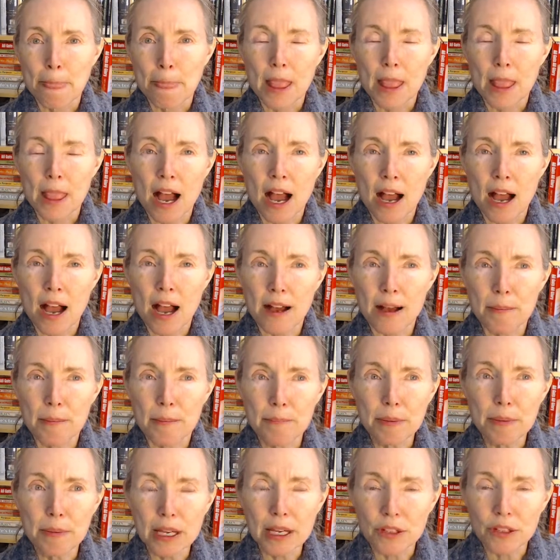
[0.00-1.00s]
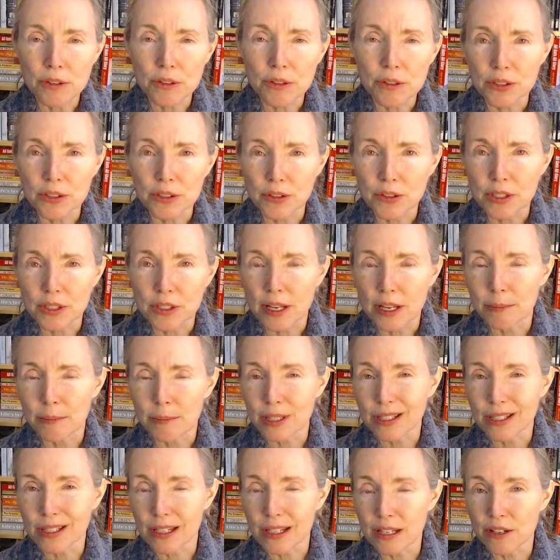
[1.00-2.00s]
a big nuisance.
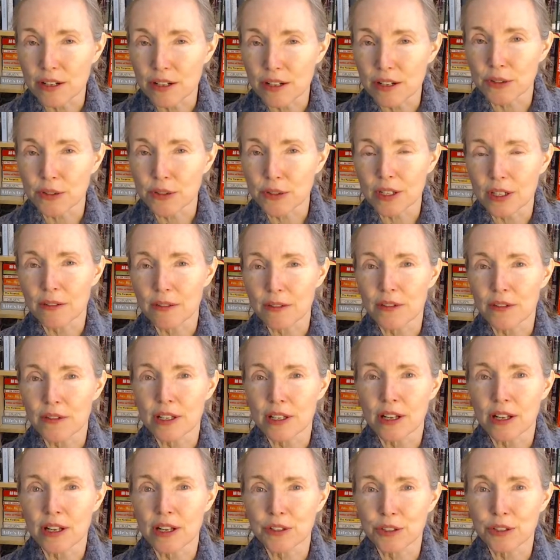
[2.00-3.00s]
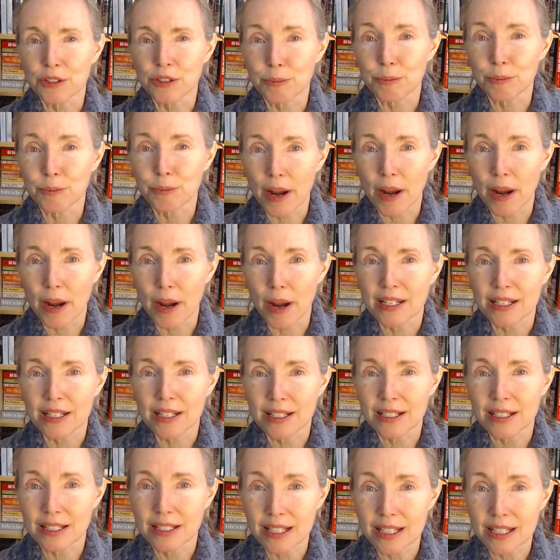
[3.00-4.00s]
Mosquitoes even spread
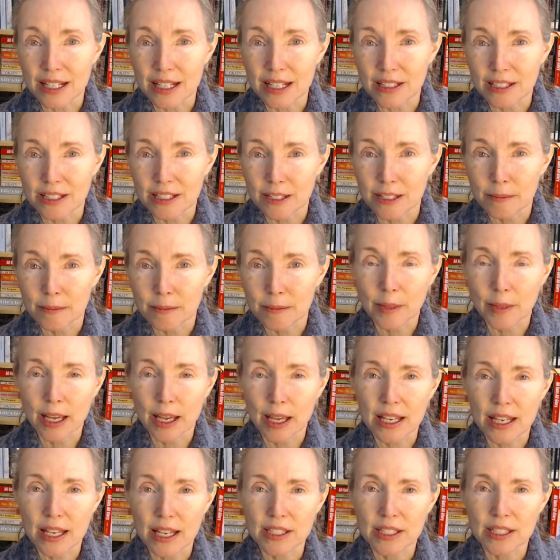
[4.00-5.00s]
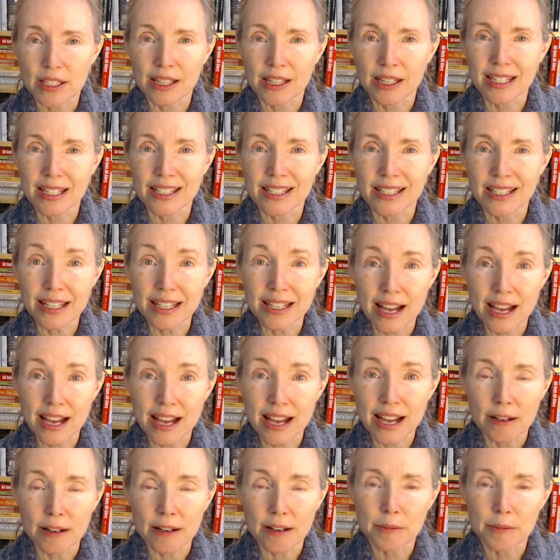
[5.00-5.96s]
disease, like as in the Zika.